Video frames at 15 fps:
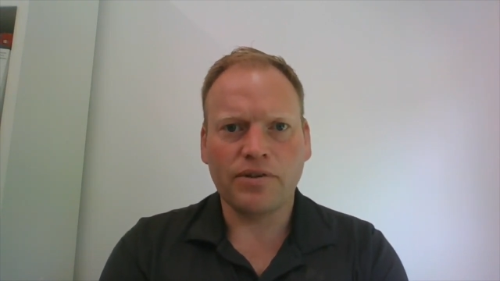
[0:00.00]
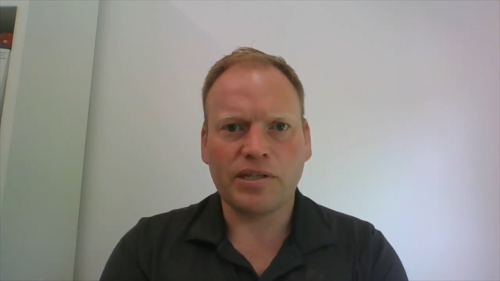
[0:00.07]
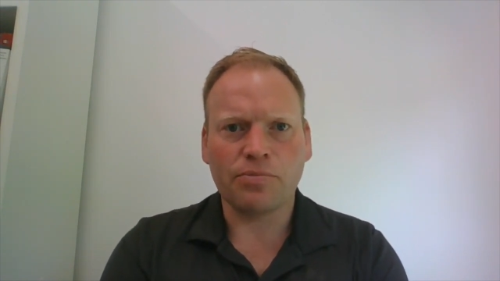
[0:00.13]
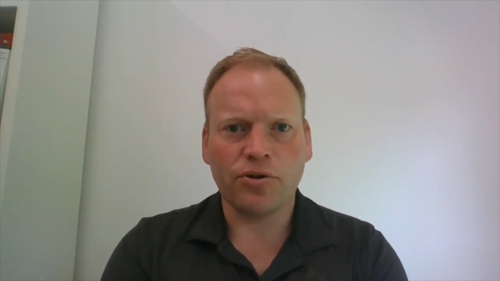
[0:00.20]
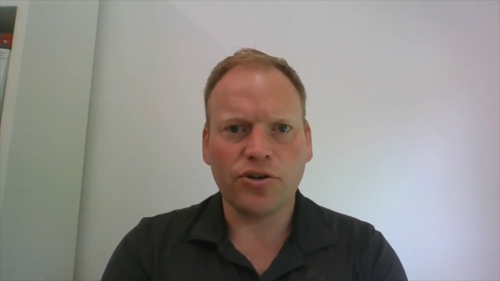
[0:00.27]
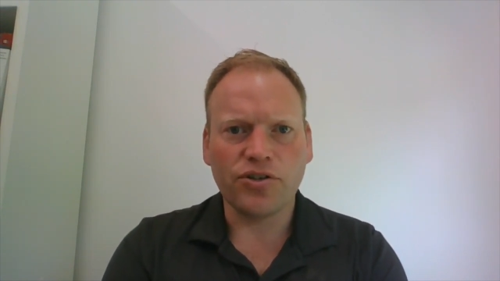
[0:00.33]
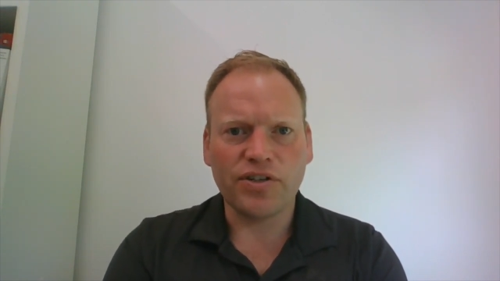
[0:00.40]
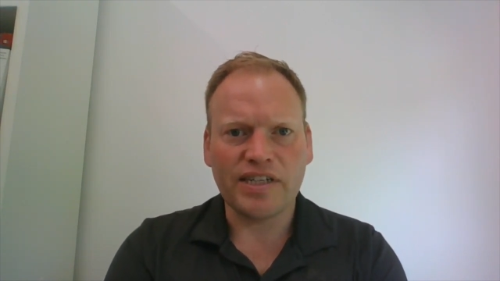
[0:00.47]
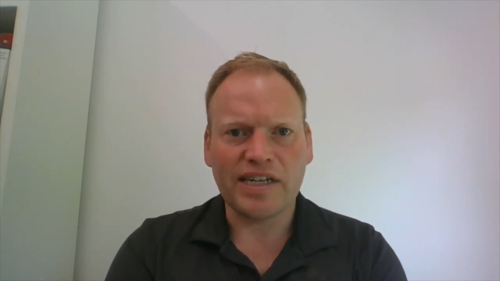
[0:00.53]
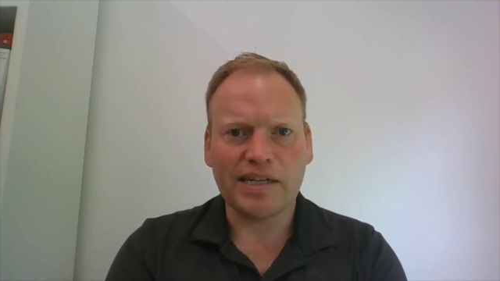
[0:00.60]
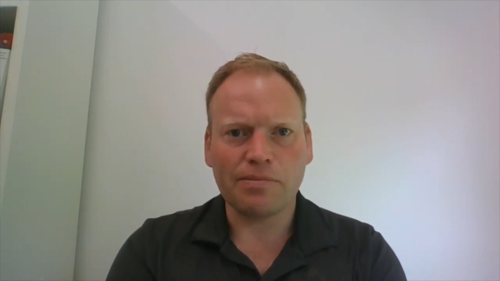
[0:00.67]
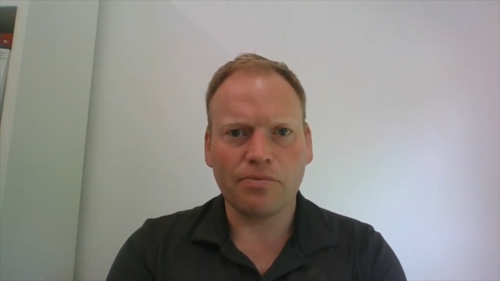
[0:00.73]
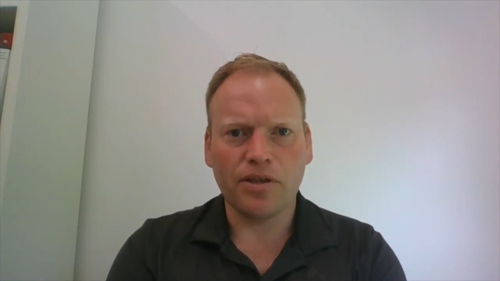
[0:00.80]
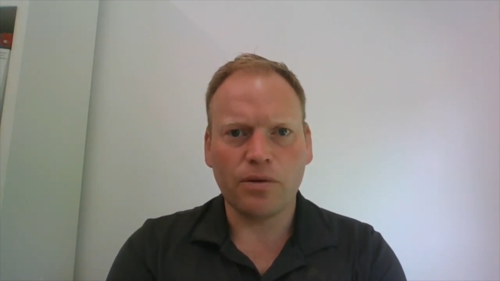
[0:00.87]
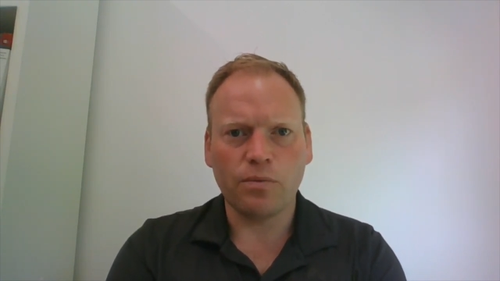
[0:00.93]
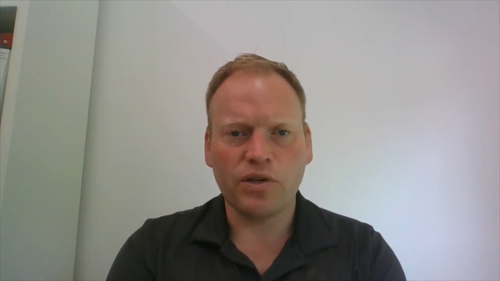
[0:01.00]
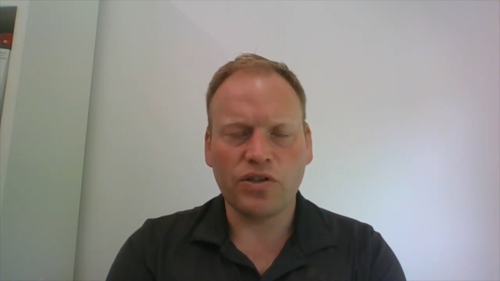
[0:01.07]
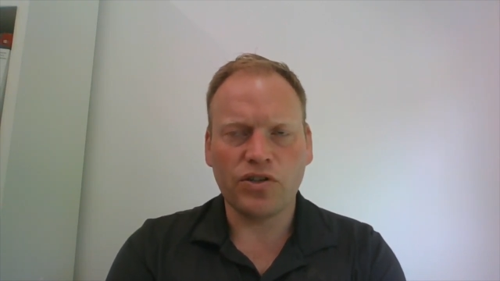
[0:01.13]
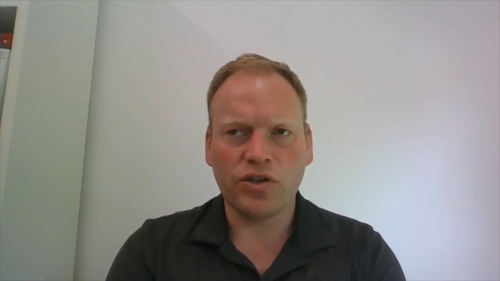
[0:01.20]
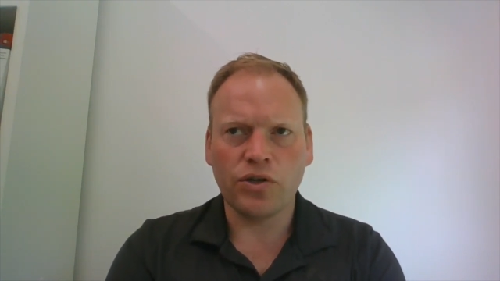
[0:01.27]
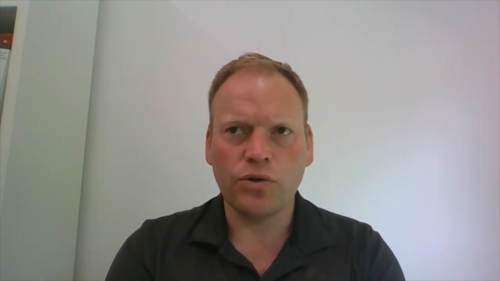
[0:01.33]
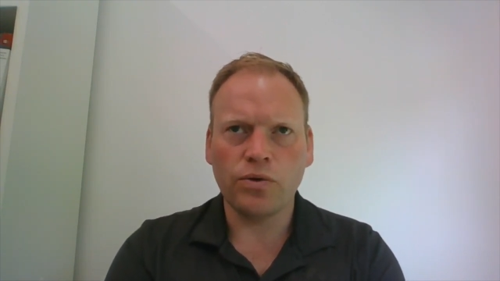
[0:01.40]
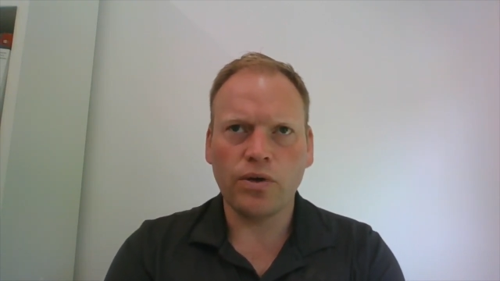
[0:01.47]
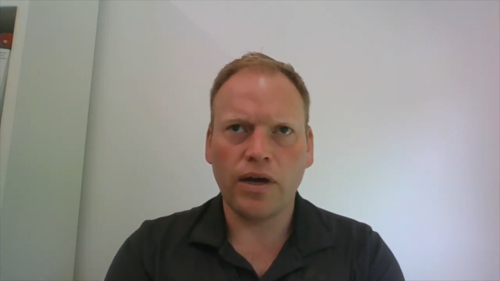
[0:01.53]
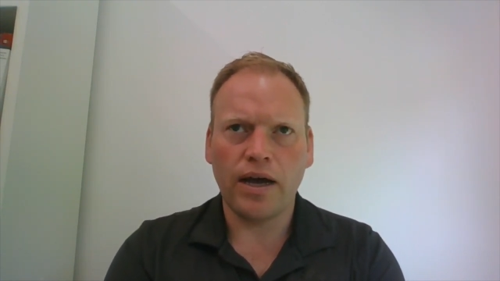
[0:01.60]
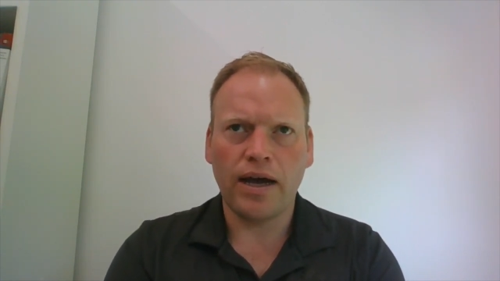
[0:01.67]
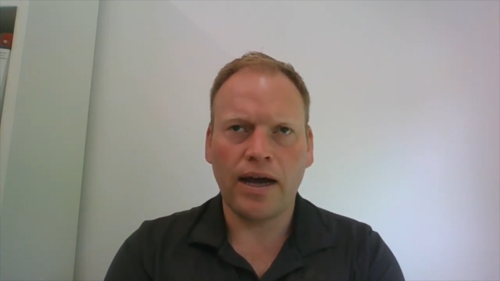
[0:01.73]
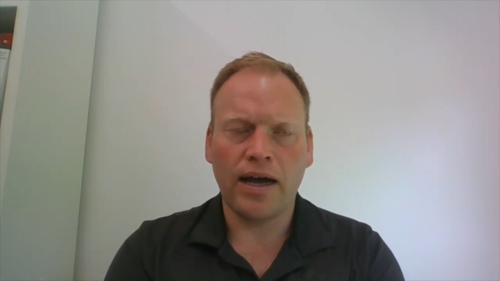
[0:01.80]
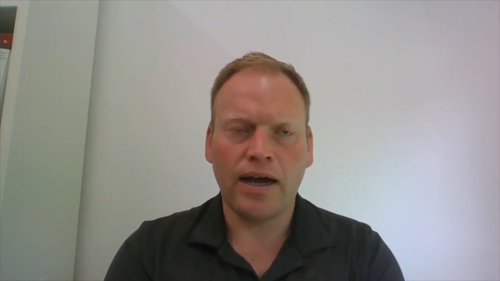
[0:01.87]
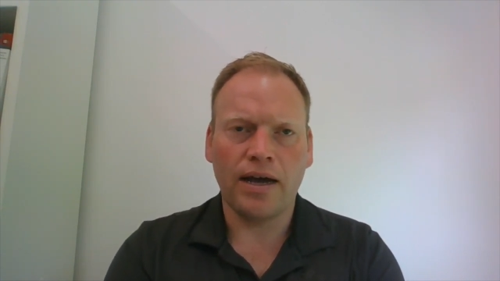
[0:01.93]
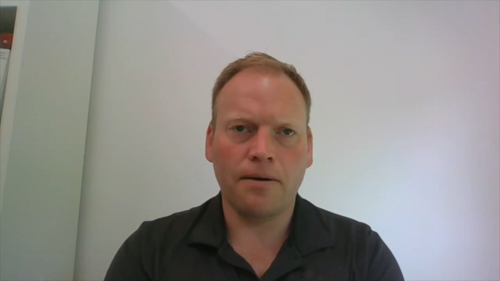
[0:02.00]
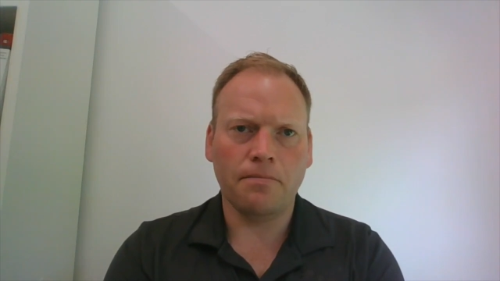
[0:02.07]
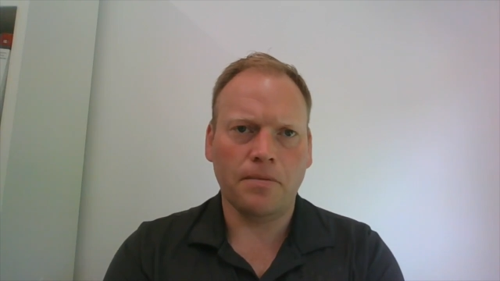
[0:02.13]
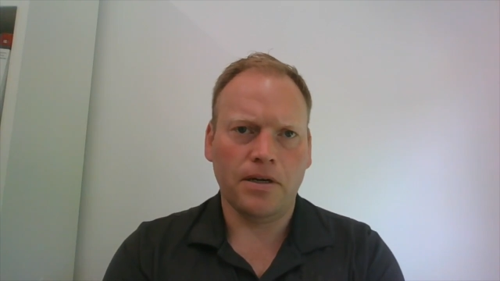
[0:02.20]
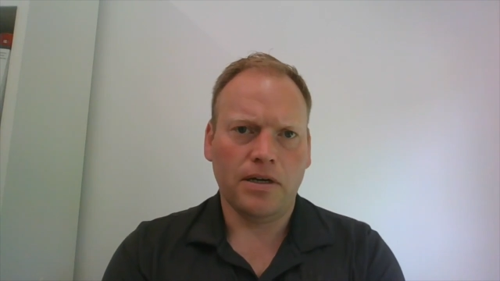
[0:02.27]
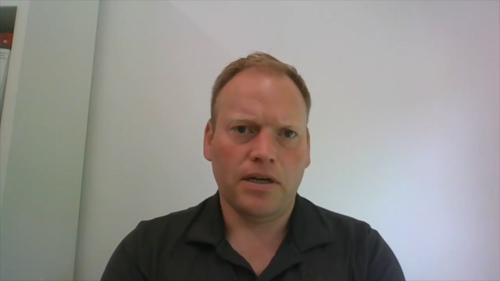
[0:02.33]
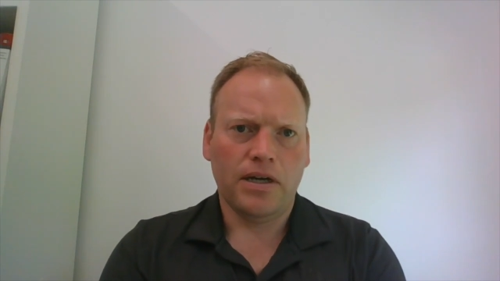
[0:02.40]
respiratory assessment that we do. Um,